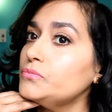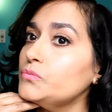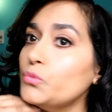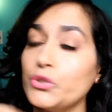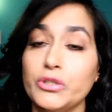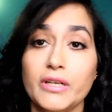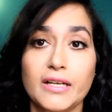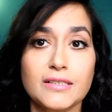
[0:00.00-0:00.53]

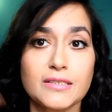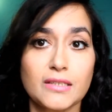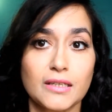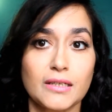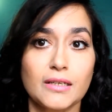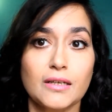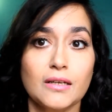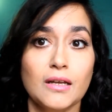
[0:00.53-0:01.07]
What do you guys
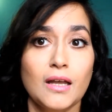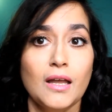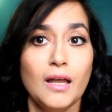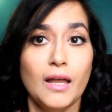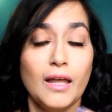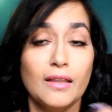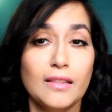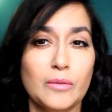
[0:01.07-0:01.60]
think?
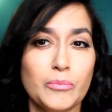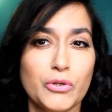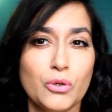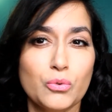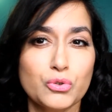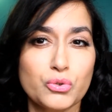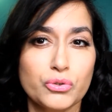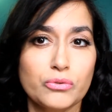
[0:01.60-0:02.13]
And let me know
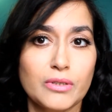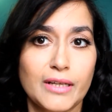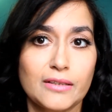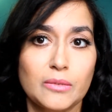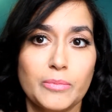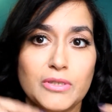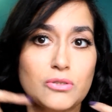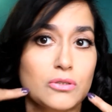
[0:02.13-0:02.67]
which one you like
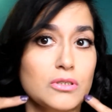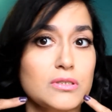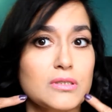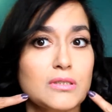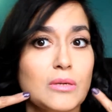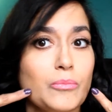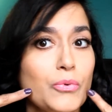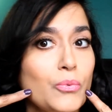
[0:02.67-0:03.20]
the best. So this
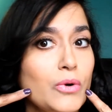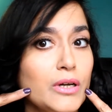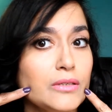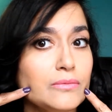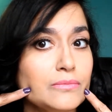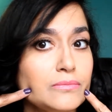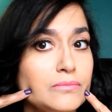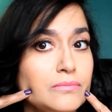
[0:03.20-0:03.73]
is number
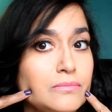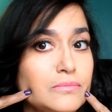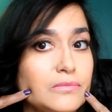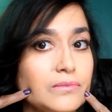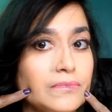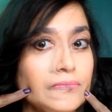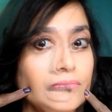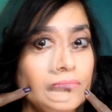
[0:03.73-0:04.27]
one.
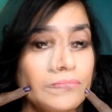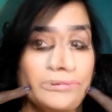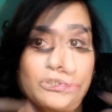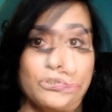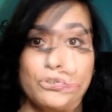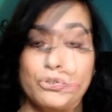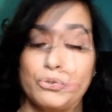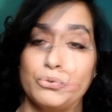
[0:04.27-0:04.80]
Okay,
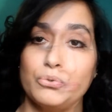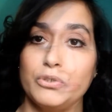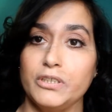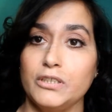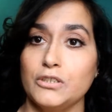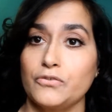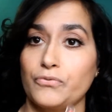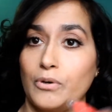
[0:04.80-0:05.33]
option two
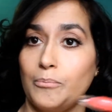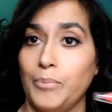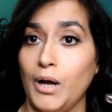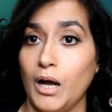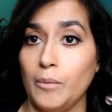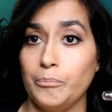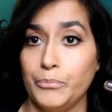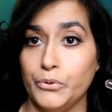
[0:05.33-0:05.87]
is from
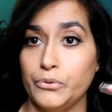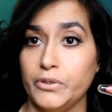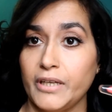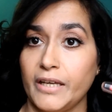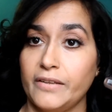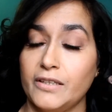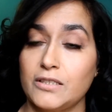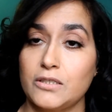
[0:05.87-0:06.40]
Pop
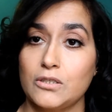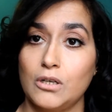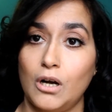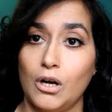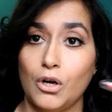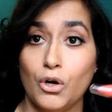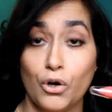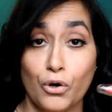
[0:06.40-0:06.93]
Beauty, and this is
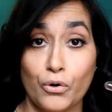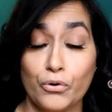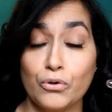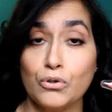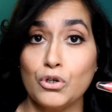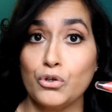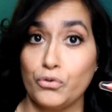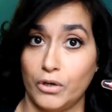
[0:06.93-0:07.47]
called
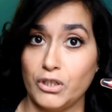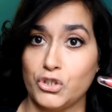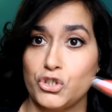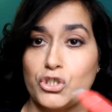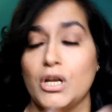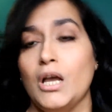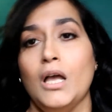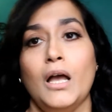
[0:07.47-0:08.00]
Coral
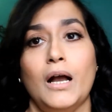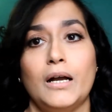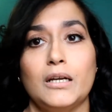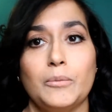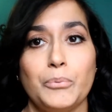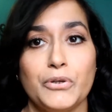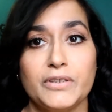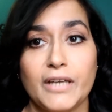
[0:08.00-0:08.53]
Crush. I'm
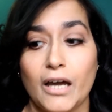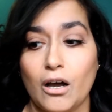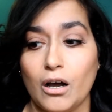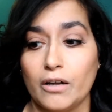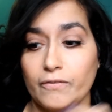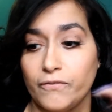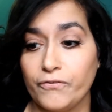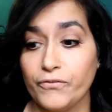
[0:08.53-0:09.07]
going to put that
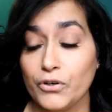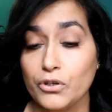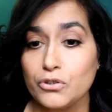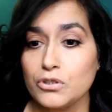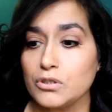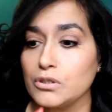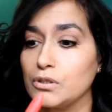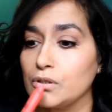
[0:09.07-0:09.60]
on
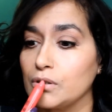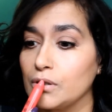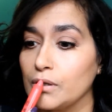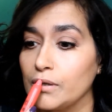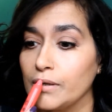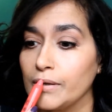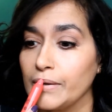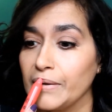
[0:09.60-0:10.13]
first.
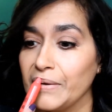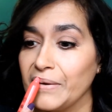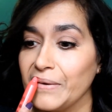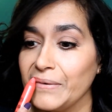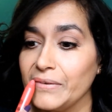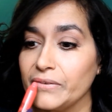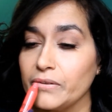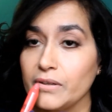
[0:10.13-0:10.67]

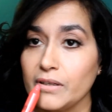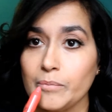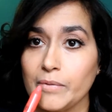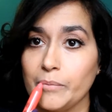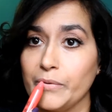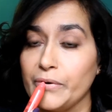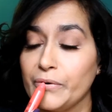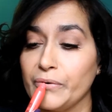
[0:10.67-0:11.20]
let Let's
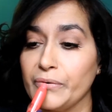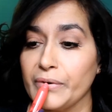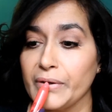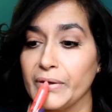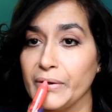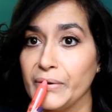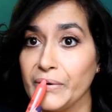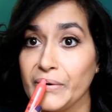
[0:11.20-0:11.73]
my mirror over
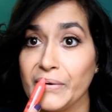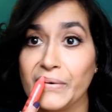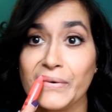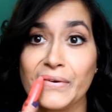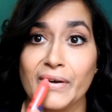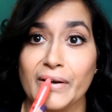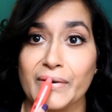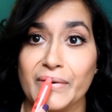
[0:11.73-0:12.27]
here.
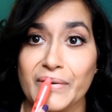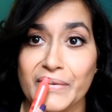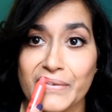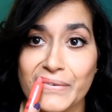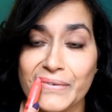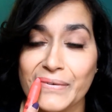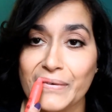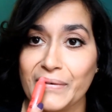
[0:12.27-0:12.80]
Actually,
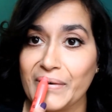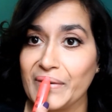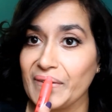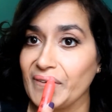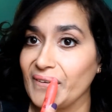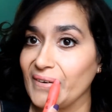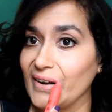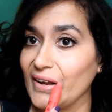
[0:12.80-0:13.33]
let's just look
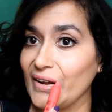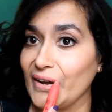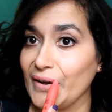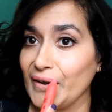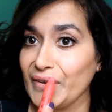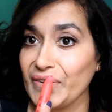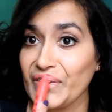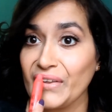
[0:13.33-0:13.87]

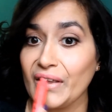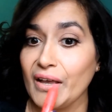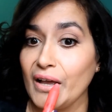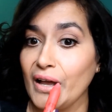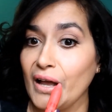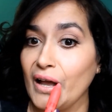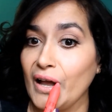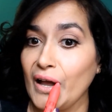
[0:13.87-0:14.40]

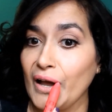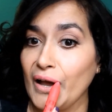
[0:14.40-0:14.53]
right